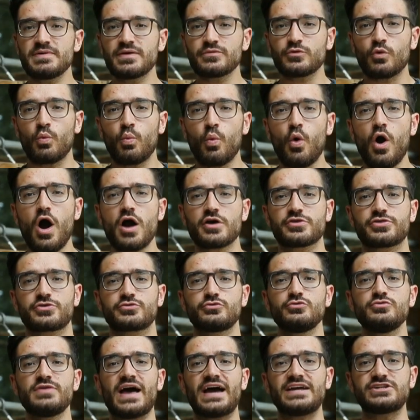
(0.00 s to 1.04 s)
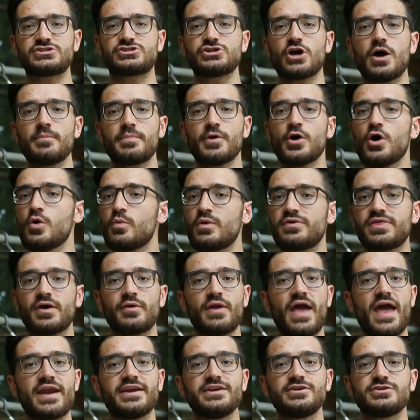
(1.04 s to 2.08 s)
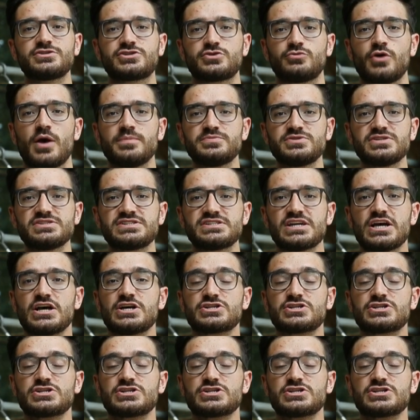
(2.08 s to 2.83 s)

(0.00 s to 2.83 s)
be able to walk through that jump without any interruptions